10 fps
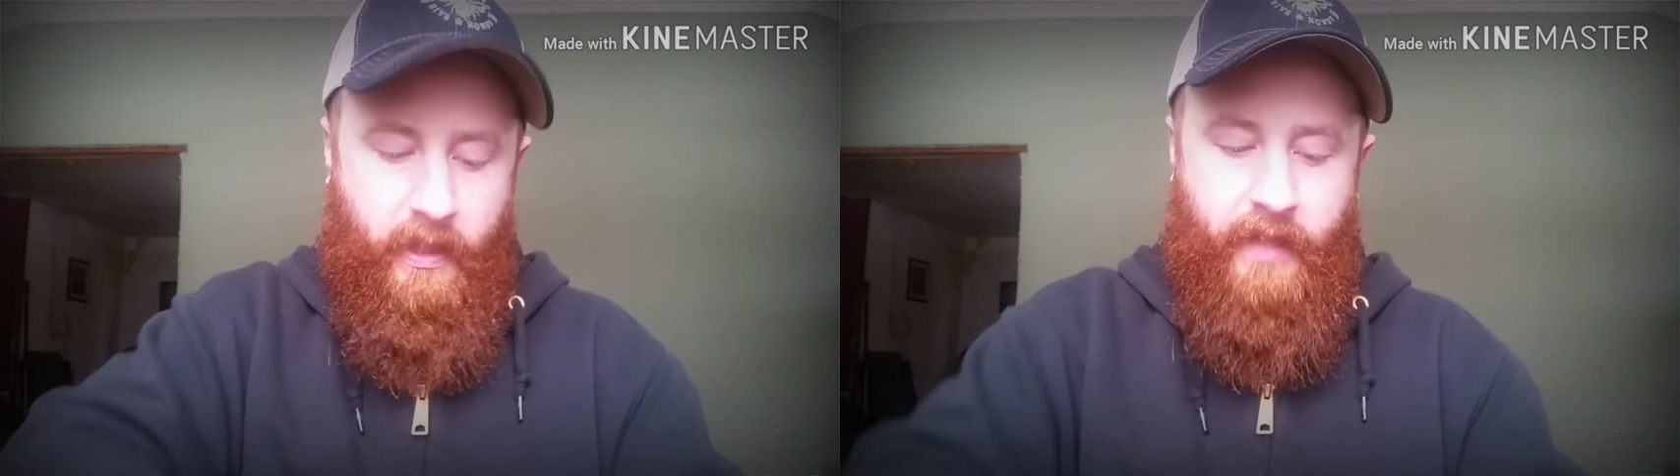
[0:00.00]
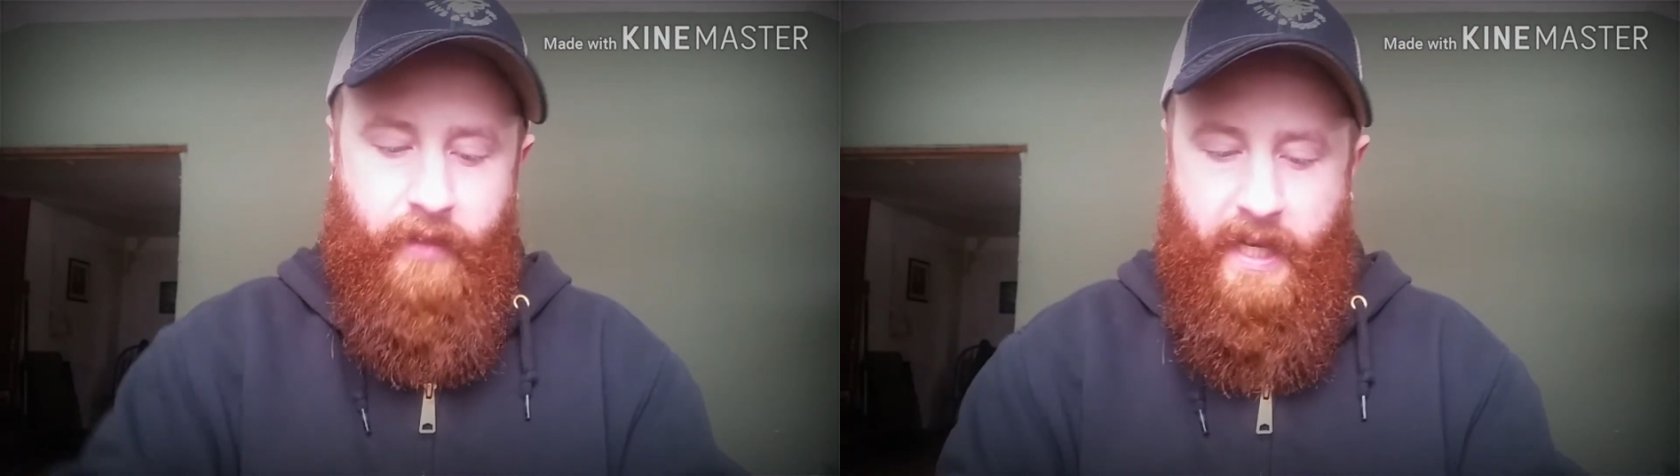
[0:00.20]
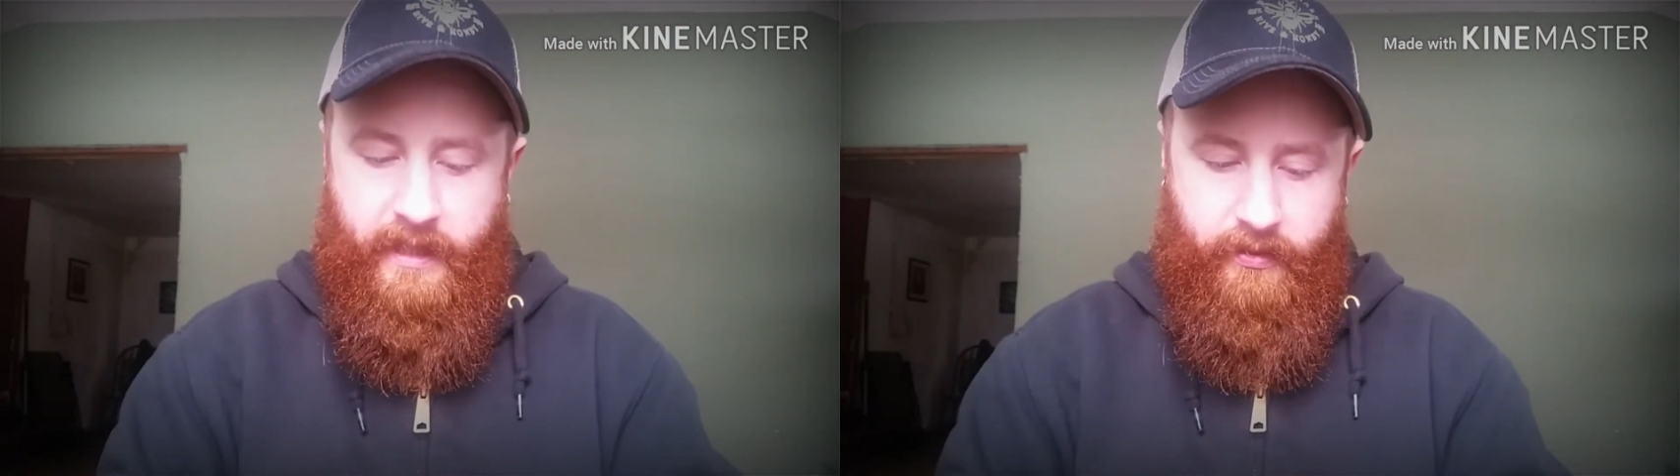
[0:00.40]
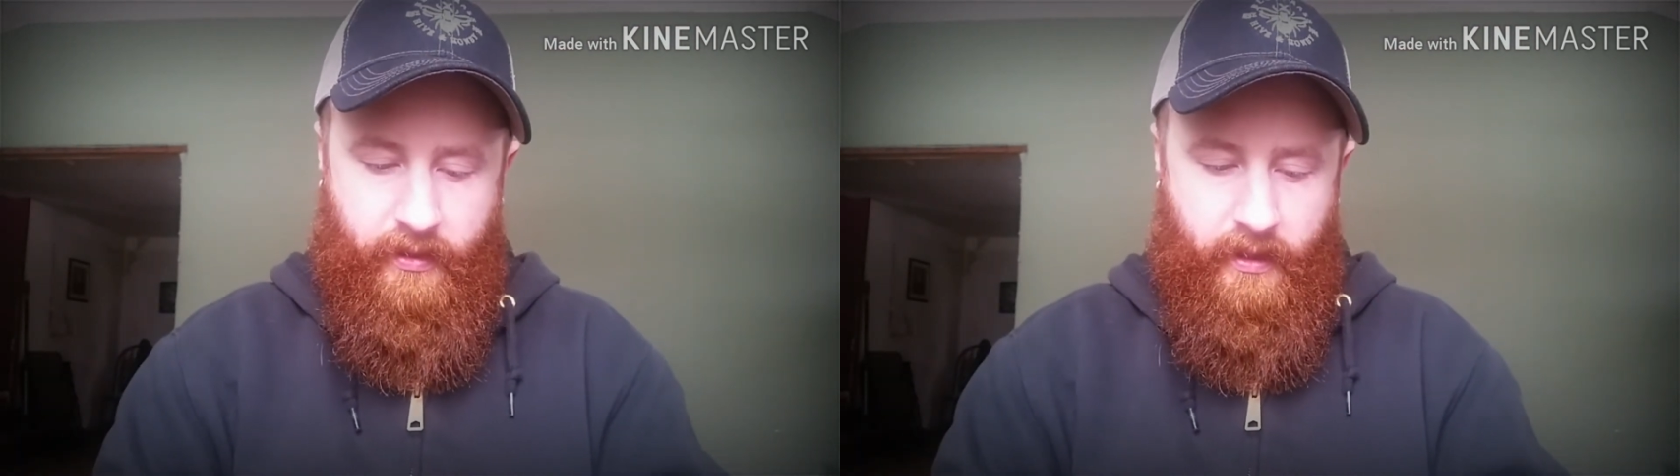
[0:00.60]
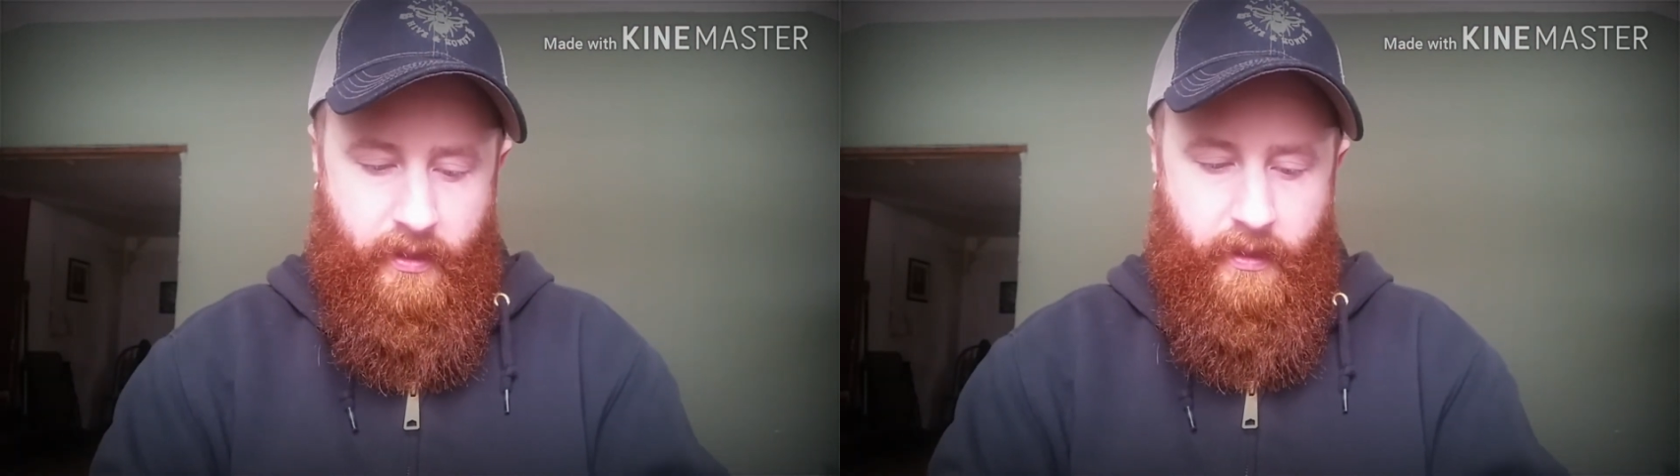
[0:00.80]
And last
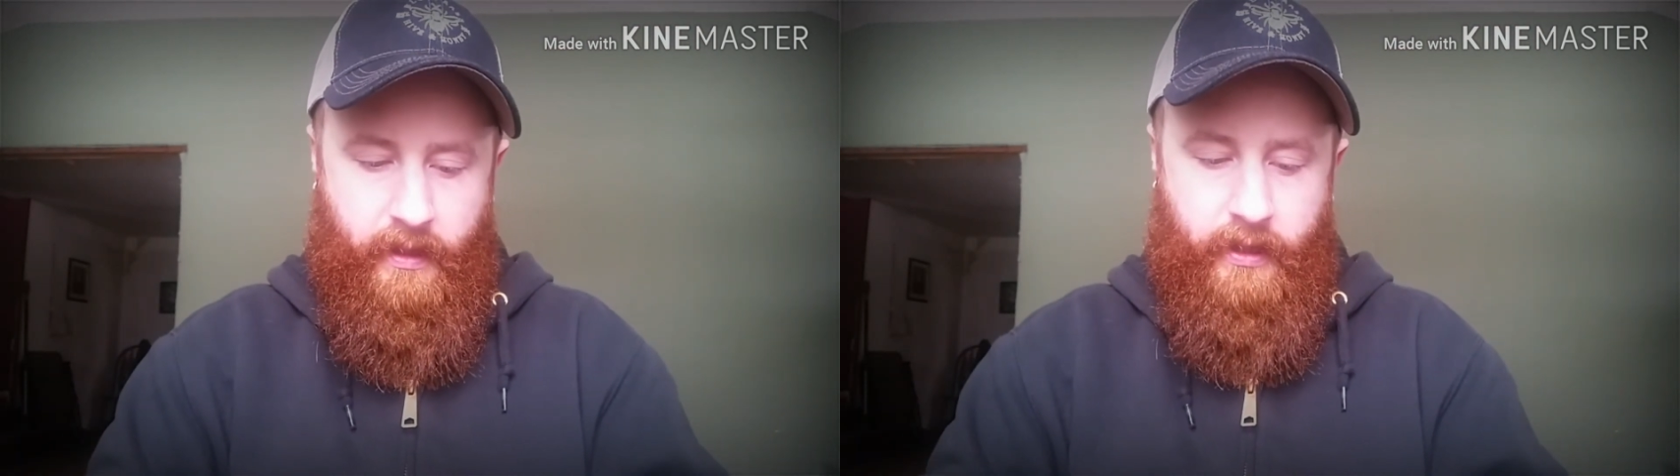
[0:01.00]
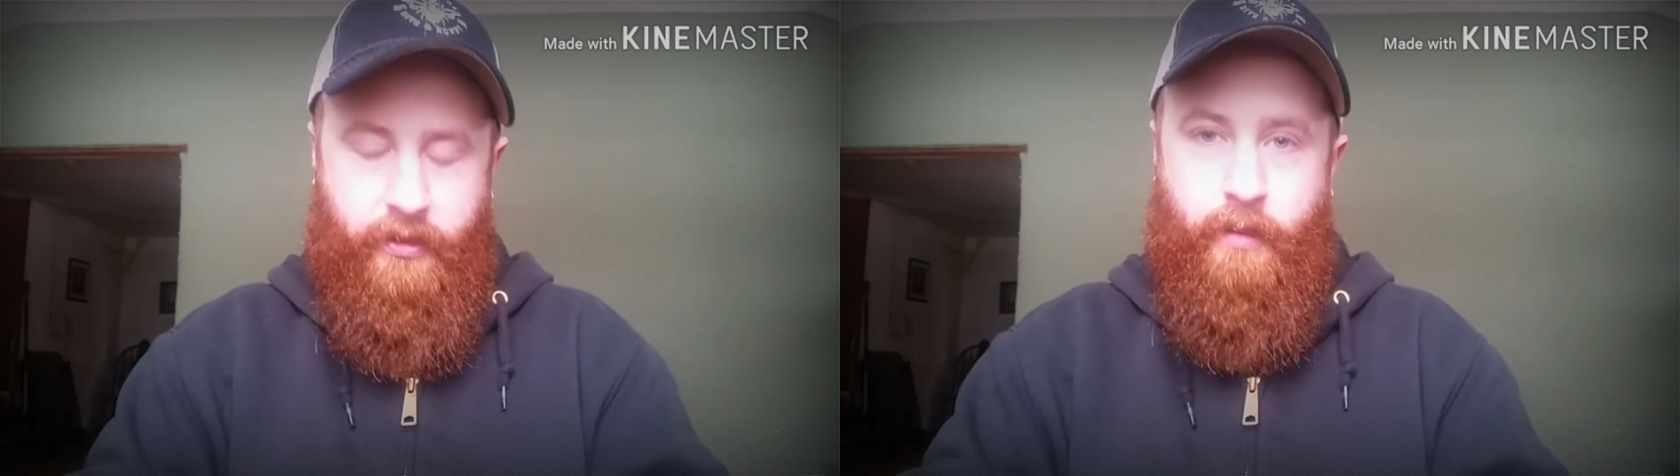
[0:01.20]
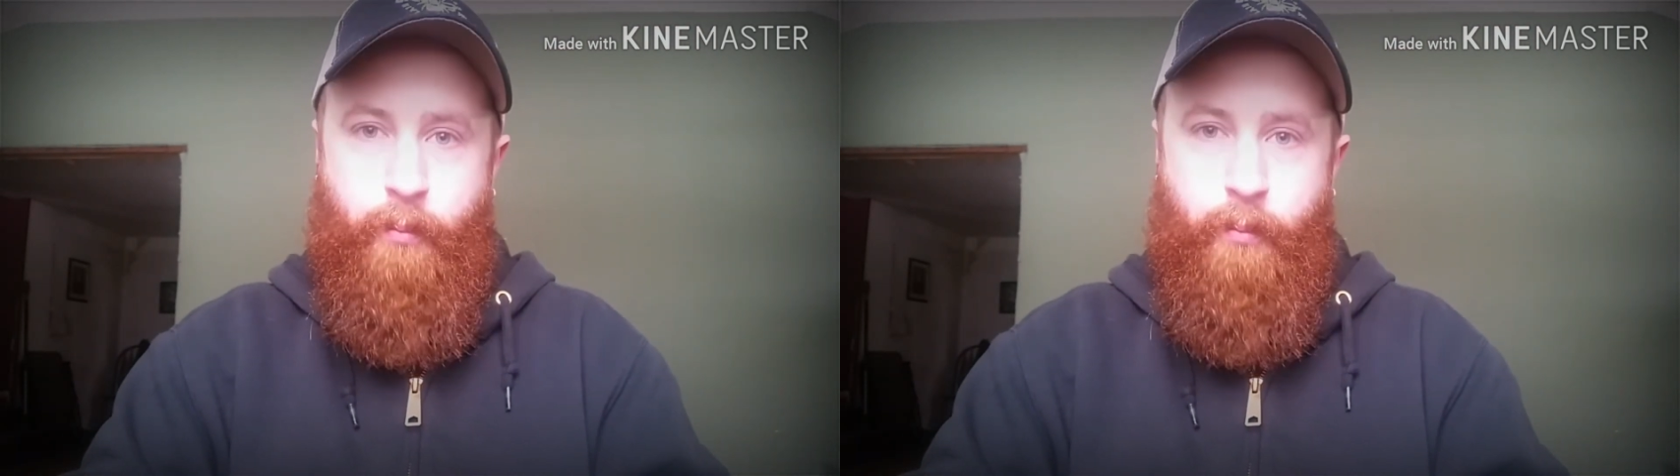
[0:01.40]
is